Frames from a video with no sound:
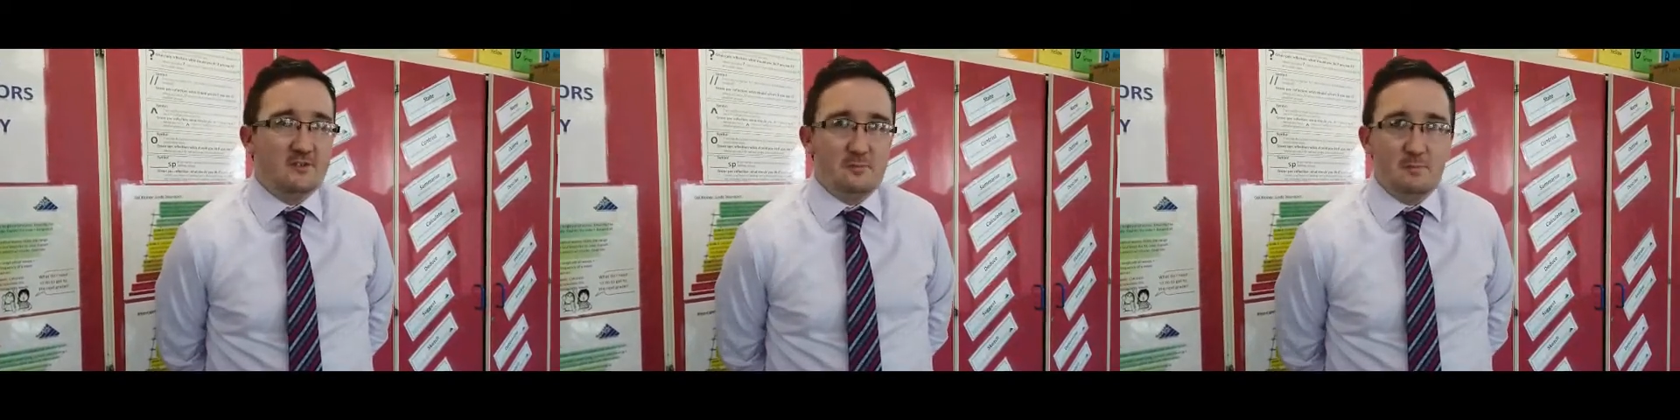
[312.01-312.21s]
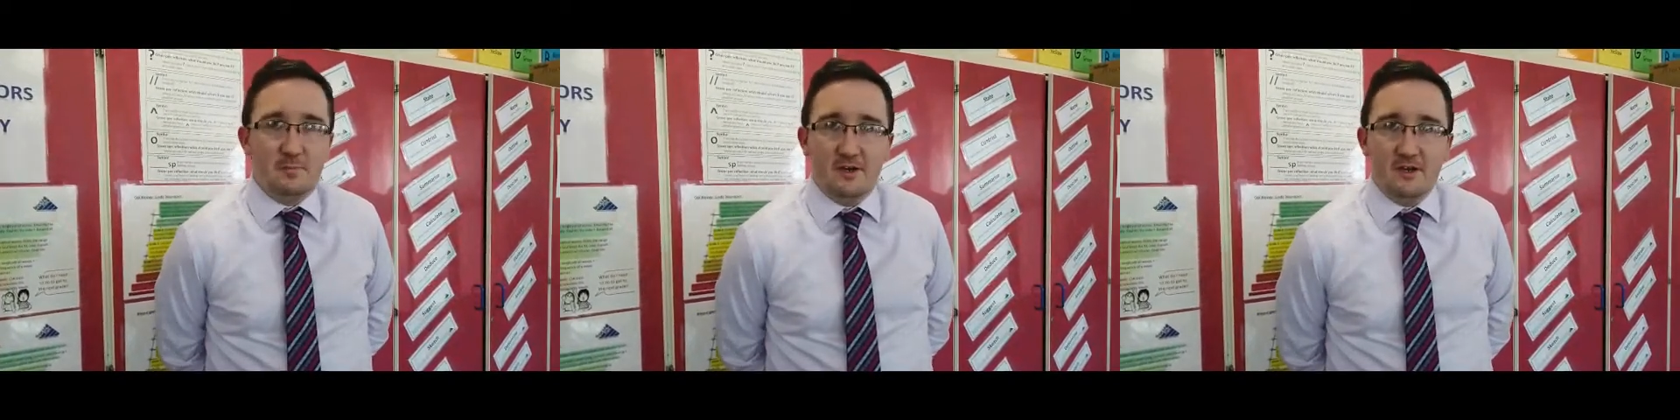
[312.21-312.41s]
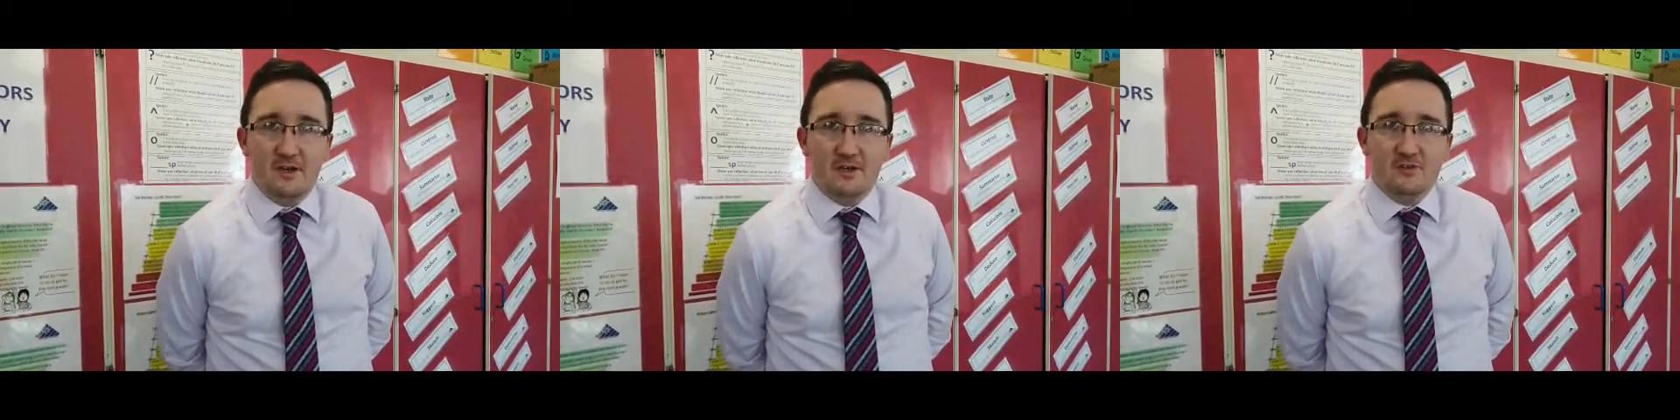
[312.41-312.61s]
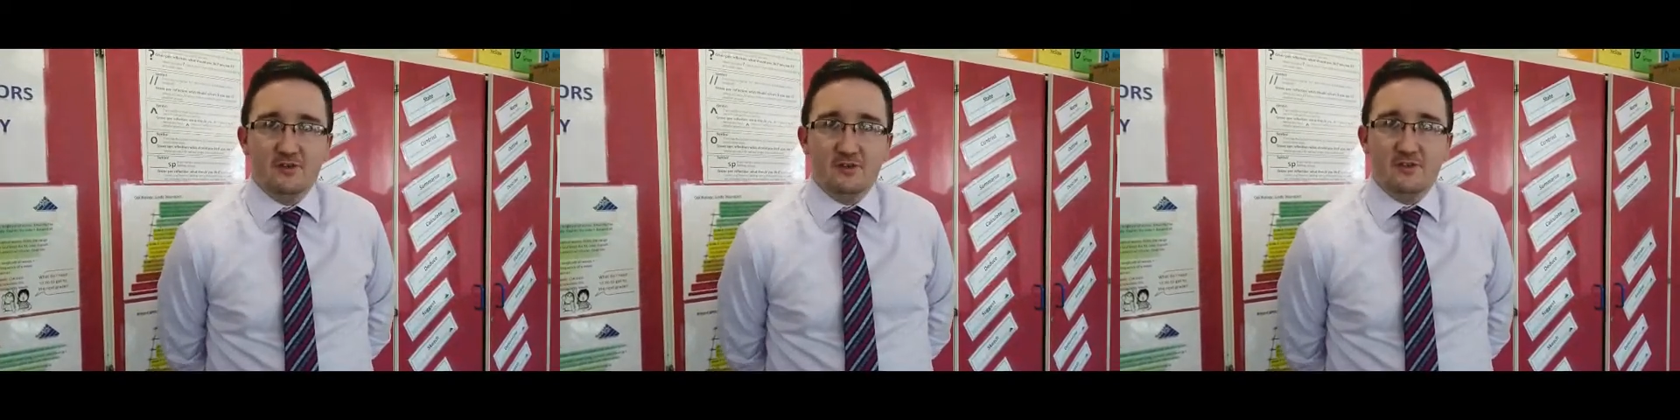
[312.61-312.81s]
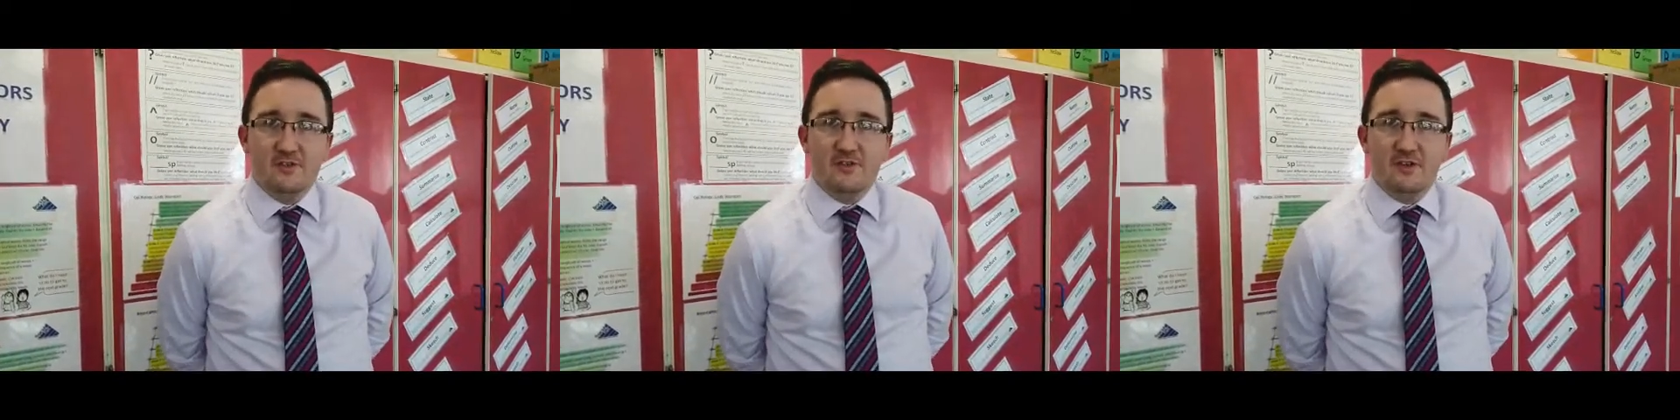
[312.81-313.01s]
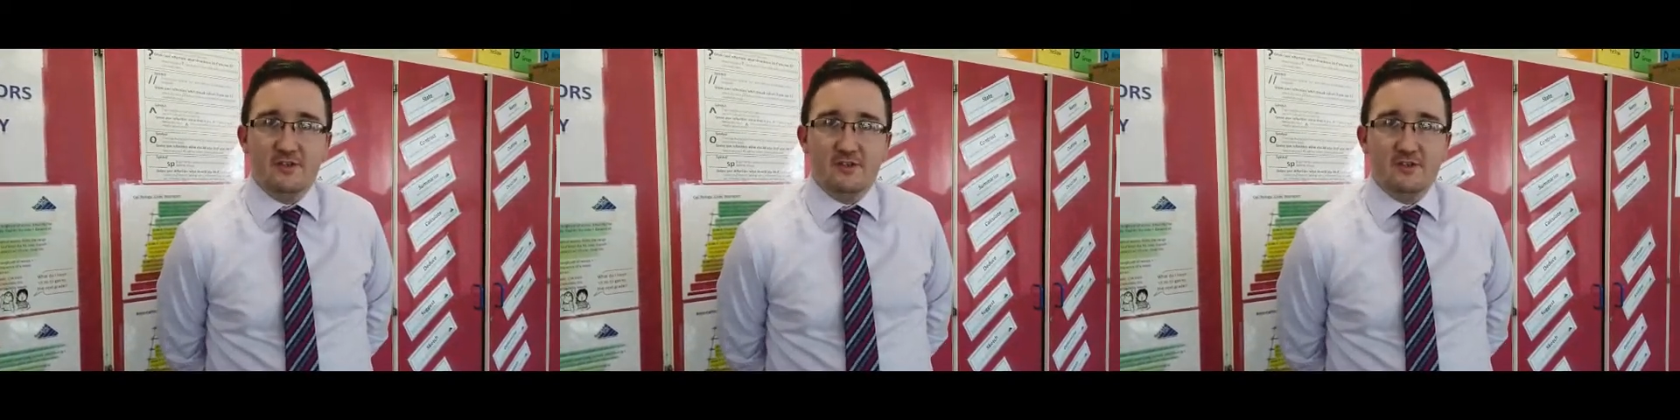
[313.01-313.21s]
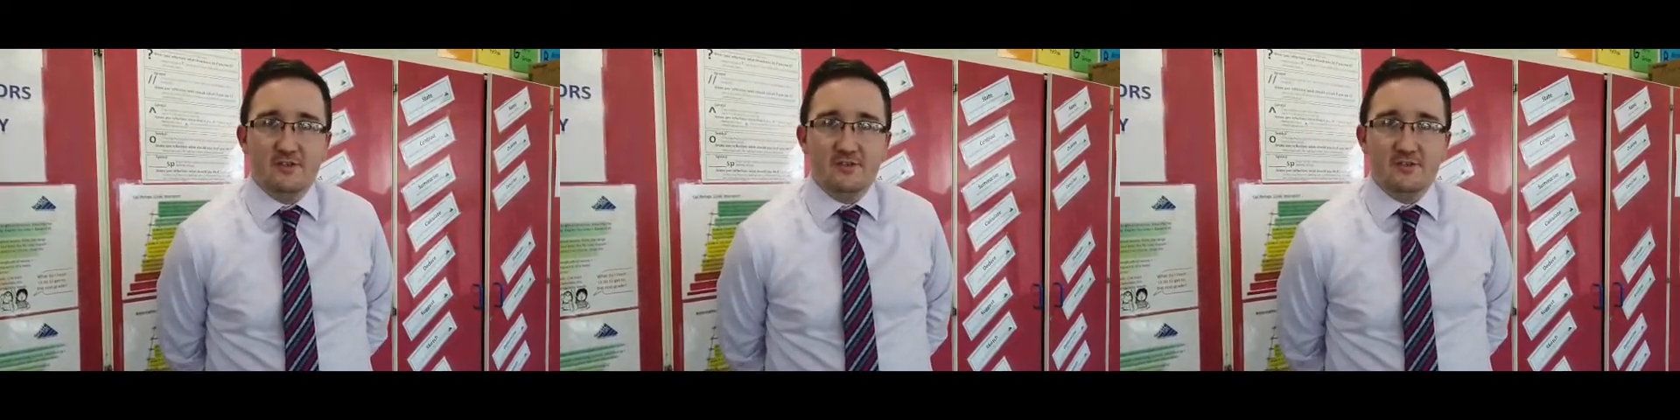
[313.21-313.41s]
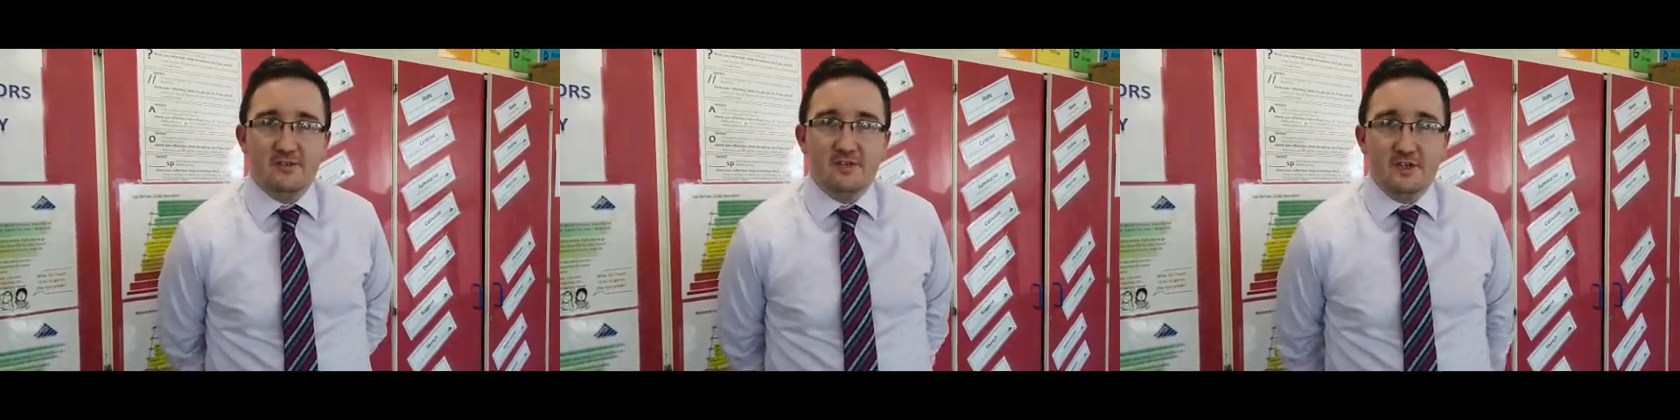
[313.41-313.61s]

or biological science.